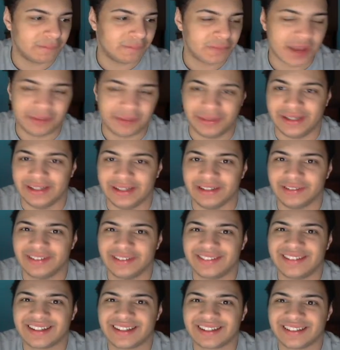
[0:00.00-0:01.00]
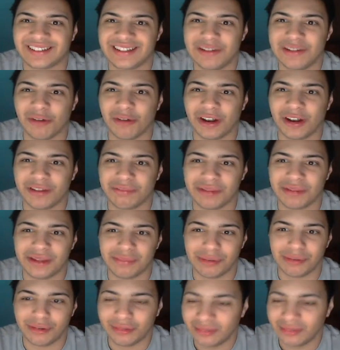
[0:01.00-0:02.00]
I mean, 61
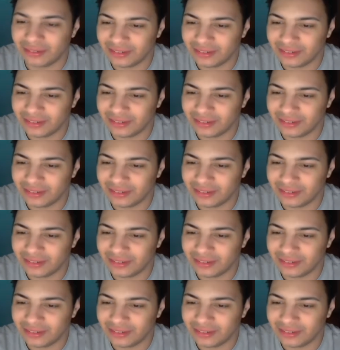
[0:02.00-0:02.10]
people.